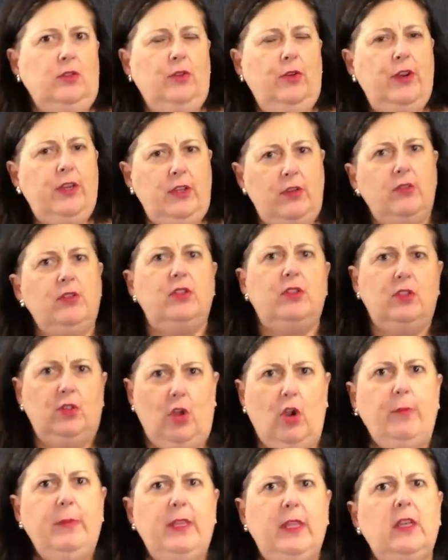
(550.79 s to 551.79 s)
Lori, you just
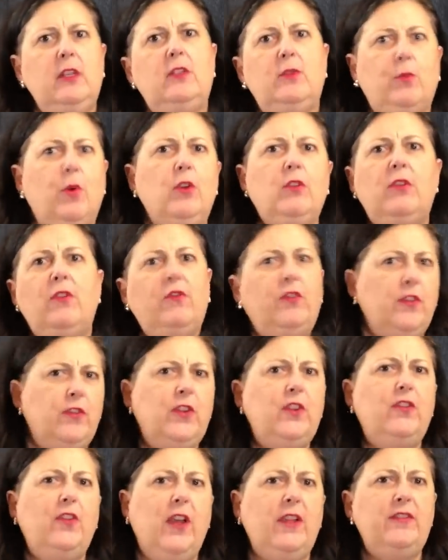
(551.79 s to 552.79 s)
told me that it's worth
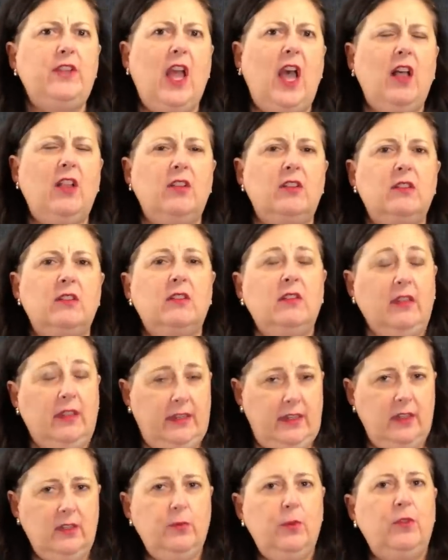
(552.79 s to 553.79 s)
$55.
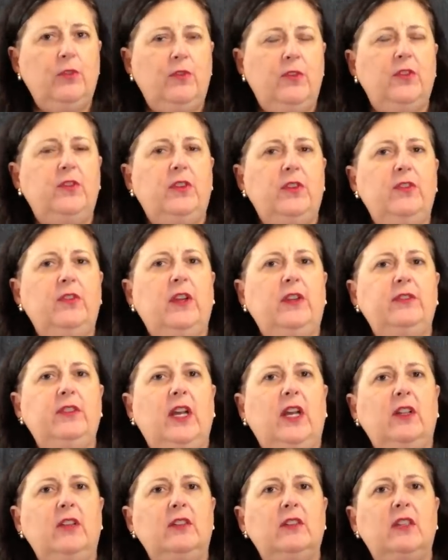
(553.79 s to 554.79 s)
It is worth
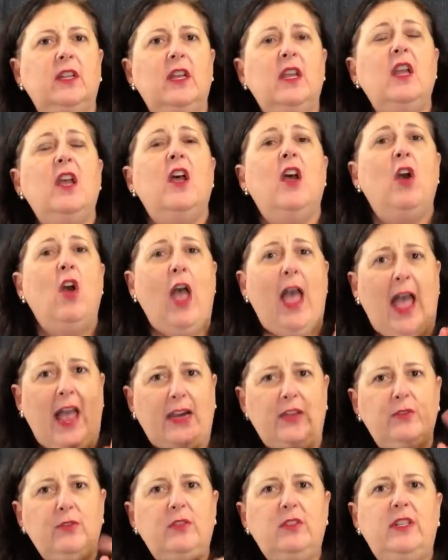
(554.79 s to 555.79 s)
$55.
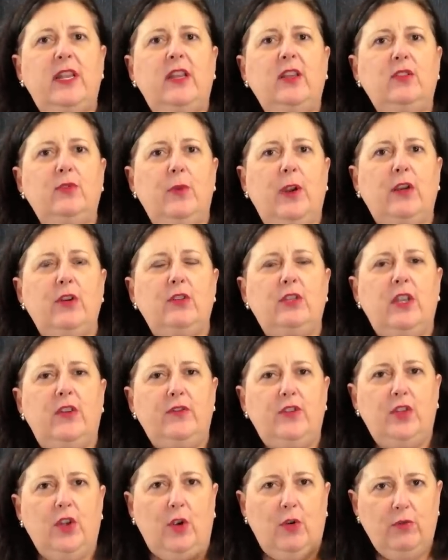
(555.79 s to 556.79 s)
Actual sales records
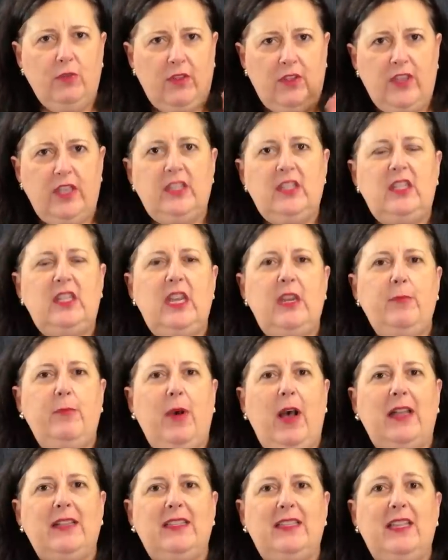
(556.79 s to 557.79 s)
have shown this
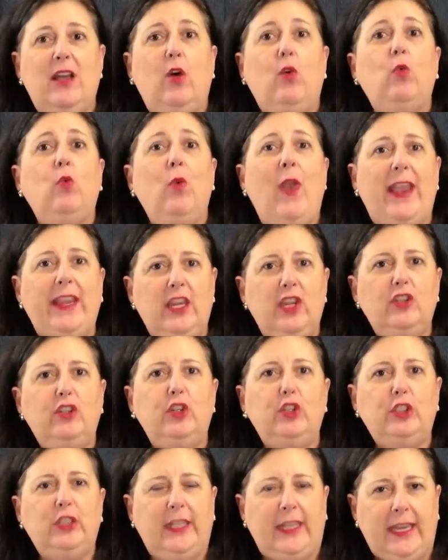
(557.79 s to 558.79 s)
teapot sell
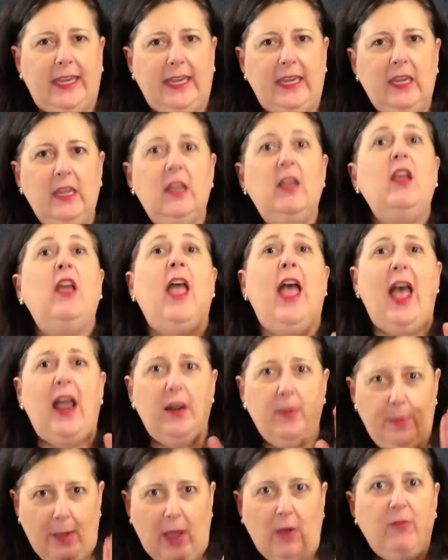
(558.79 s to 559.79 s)
regularly
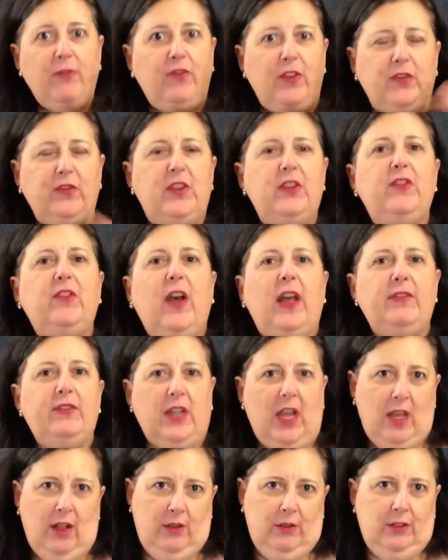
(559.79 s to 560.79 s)
at about
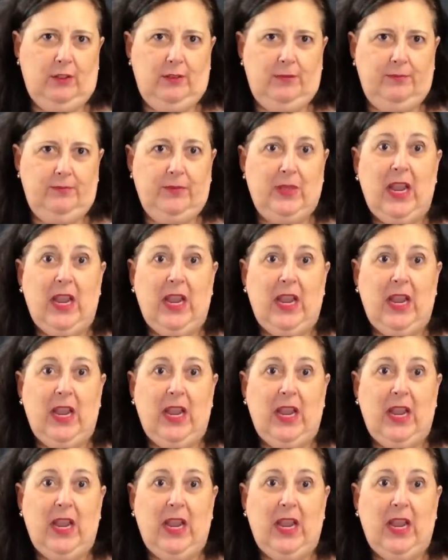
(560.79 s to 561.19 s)
$55.